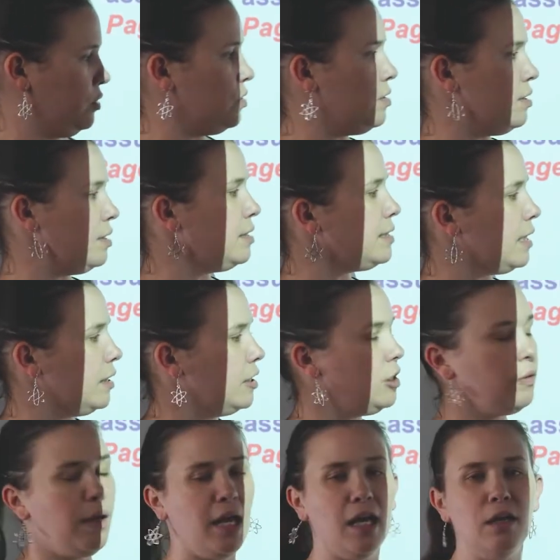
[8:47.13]
So this is telling
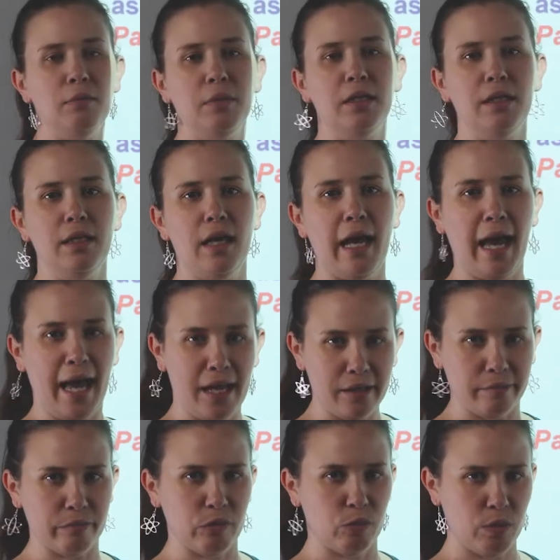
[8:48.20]
you how many
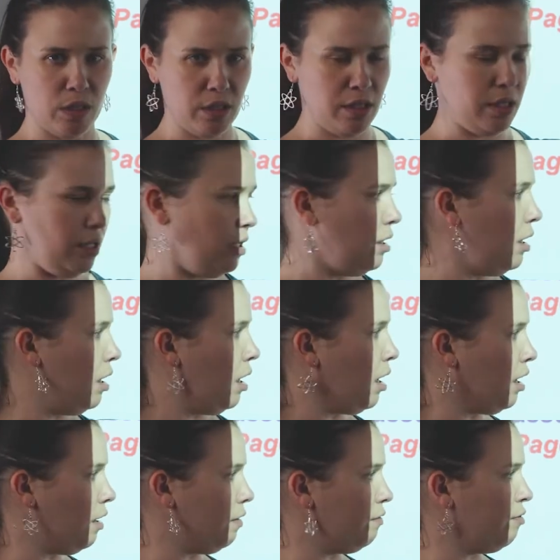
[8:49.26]
atoms we need
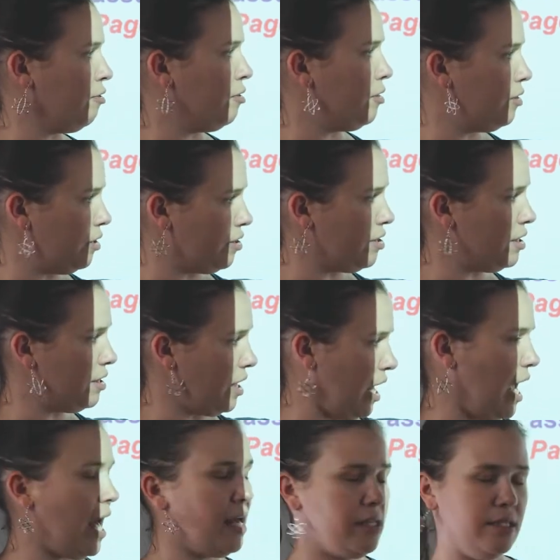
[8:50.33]
of the thing
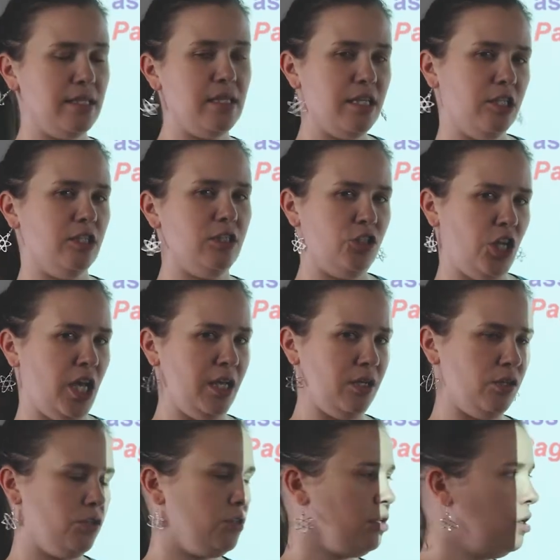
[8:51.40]
that has this
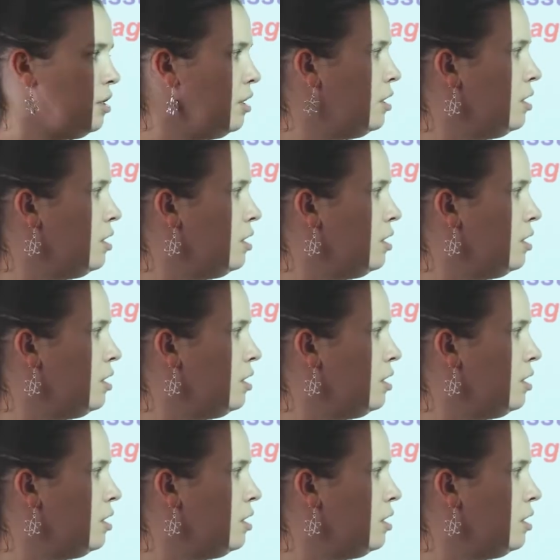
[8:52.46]
change.